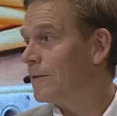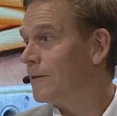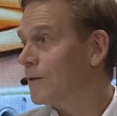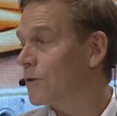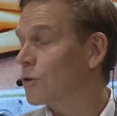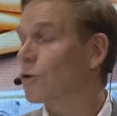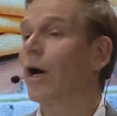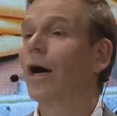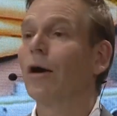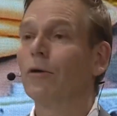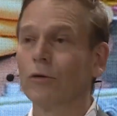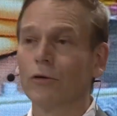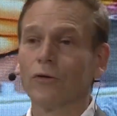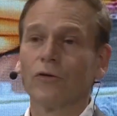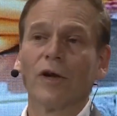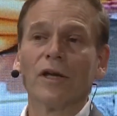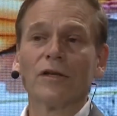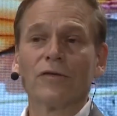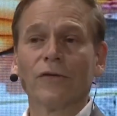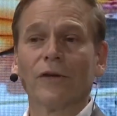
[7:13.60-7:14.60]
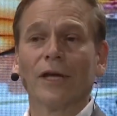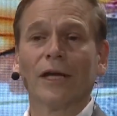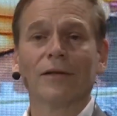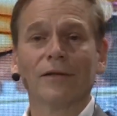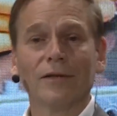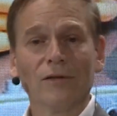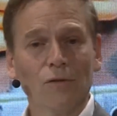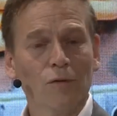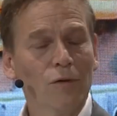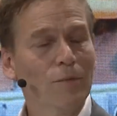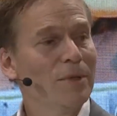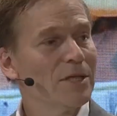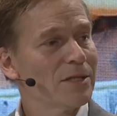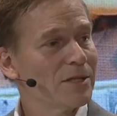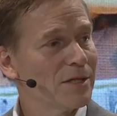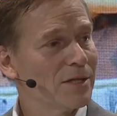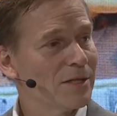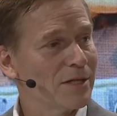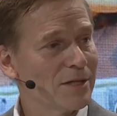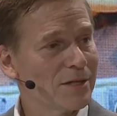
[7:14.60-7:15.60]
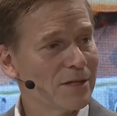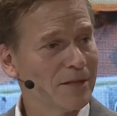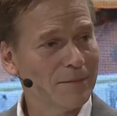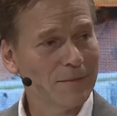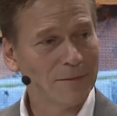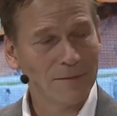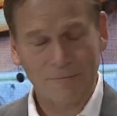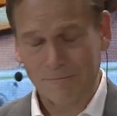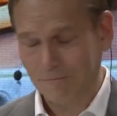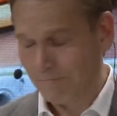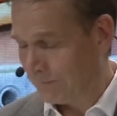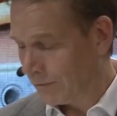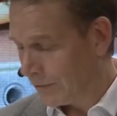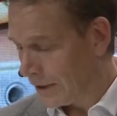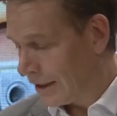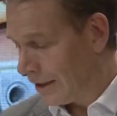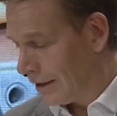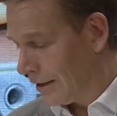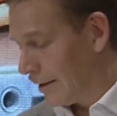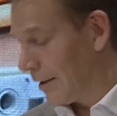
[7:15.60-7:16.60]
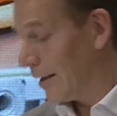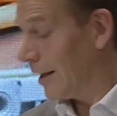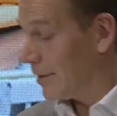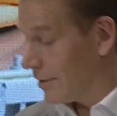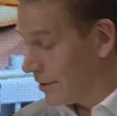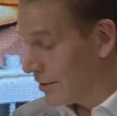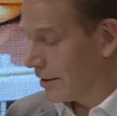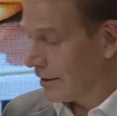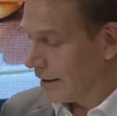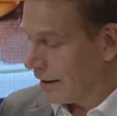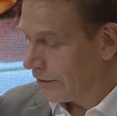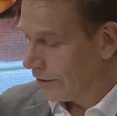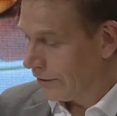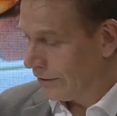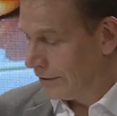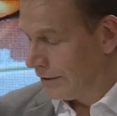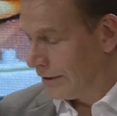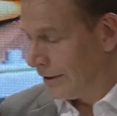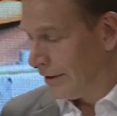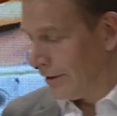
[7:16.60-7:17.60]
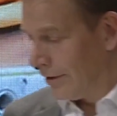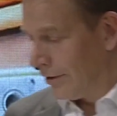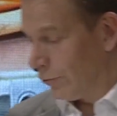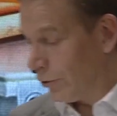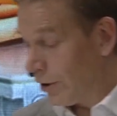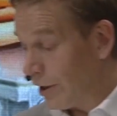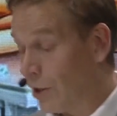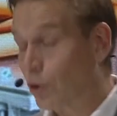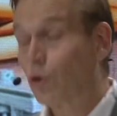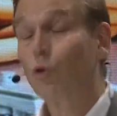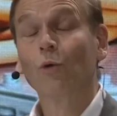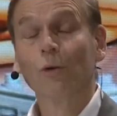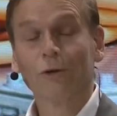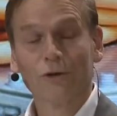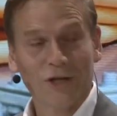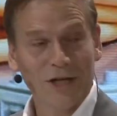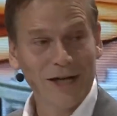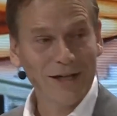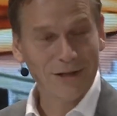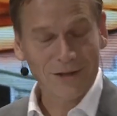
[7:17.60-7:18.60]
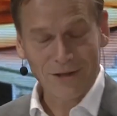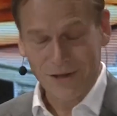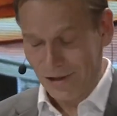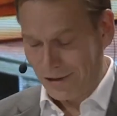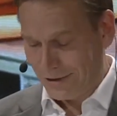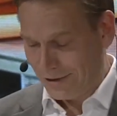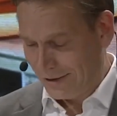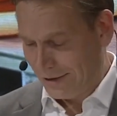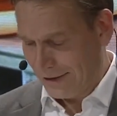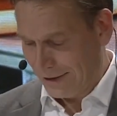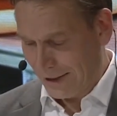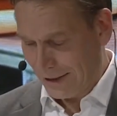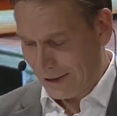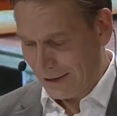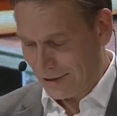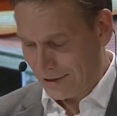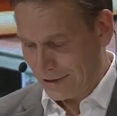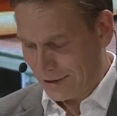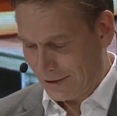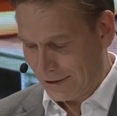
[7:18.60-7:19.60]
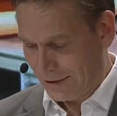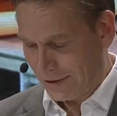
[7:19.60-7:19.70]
So how do you transfer that into a business system? That is another really cool challenge that is